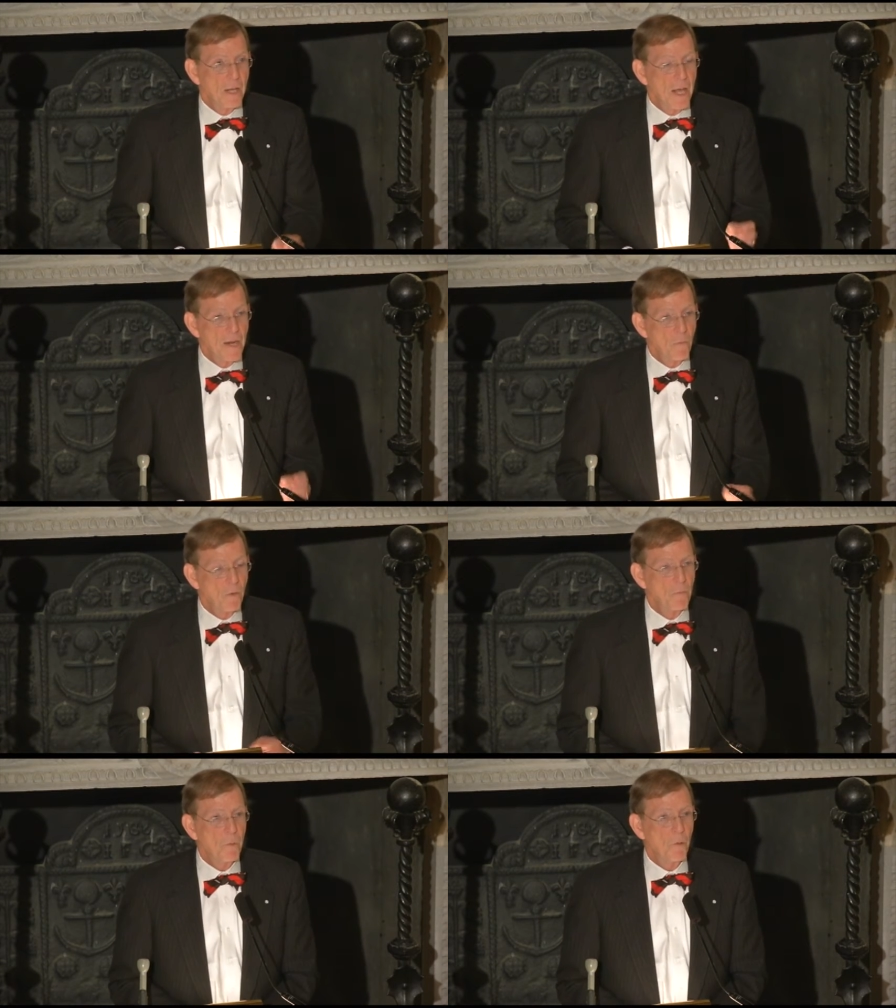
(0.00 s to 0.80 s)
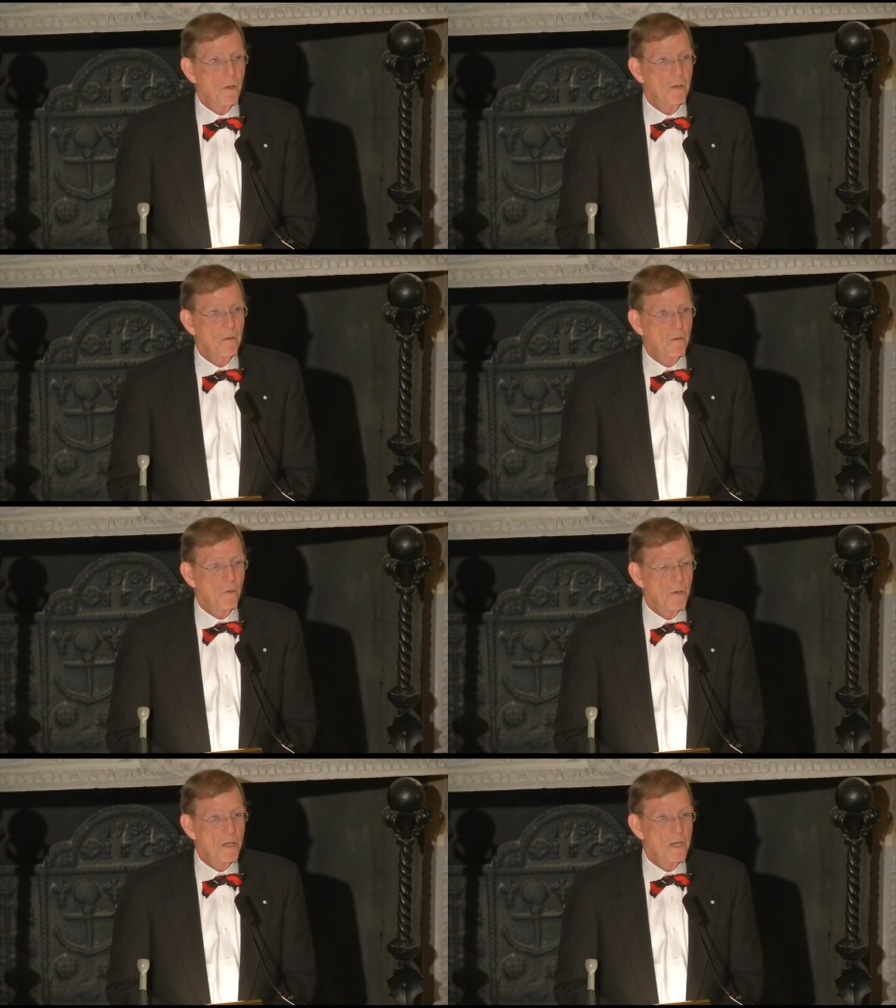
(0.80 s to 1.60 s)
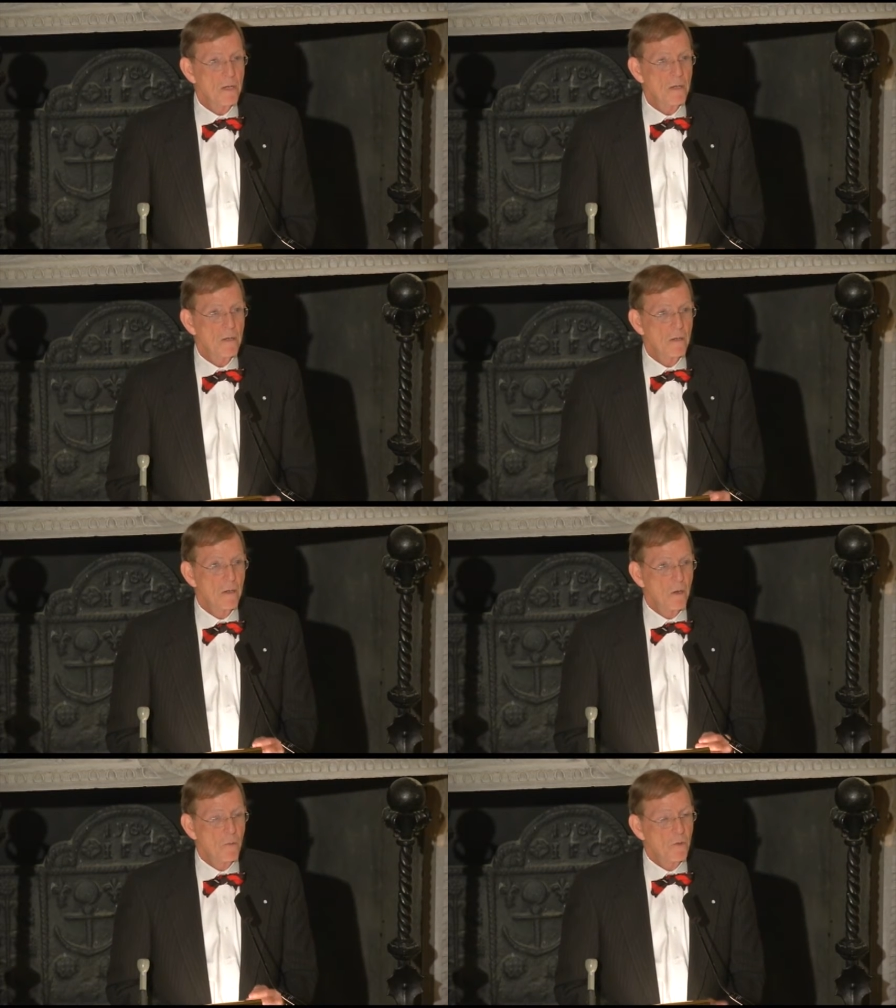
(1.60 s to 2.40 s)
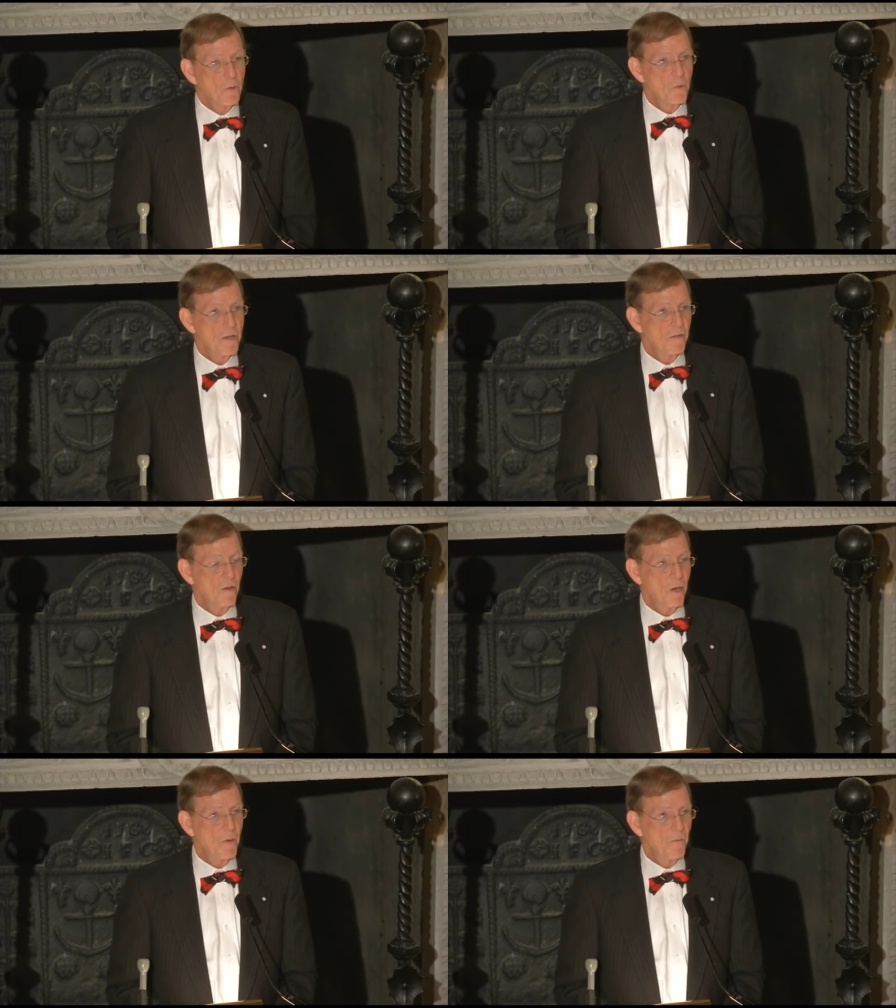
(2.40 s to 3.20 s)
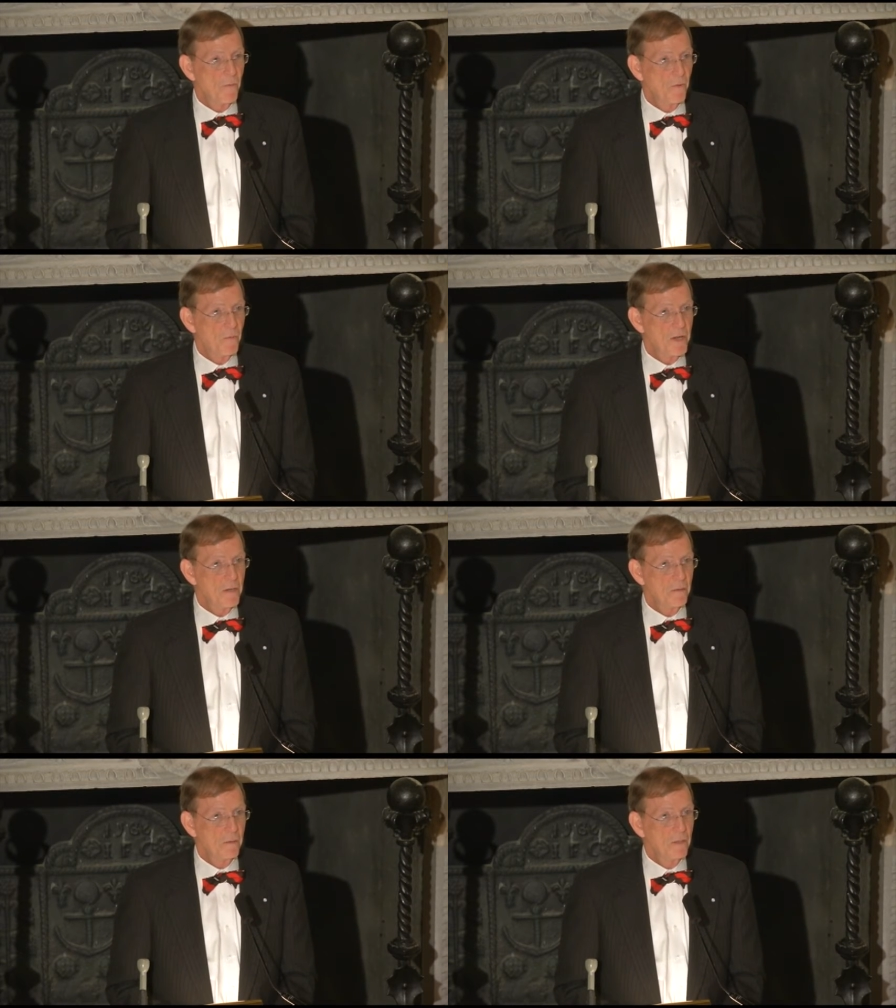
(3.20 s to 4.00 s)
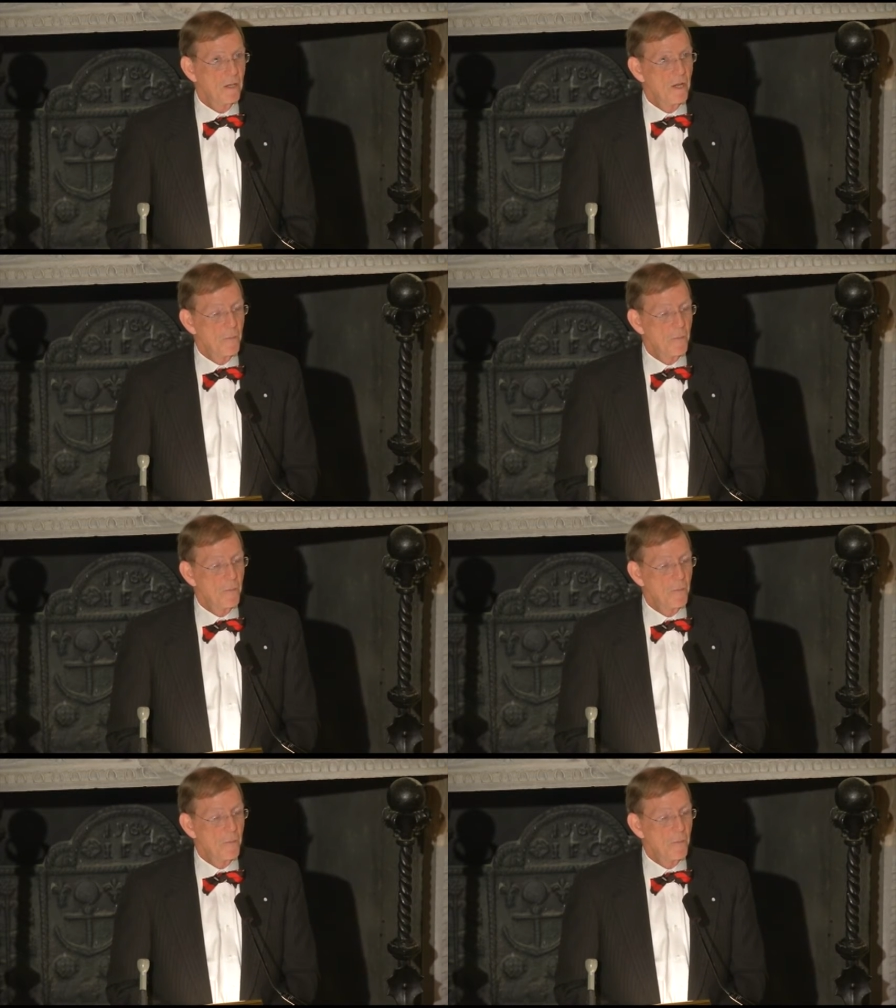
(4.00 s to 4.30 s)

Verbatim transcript: and at one point, Greene withdrew his army from the field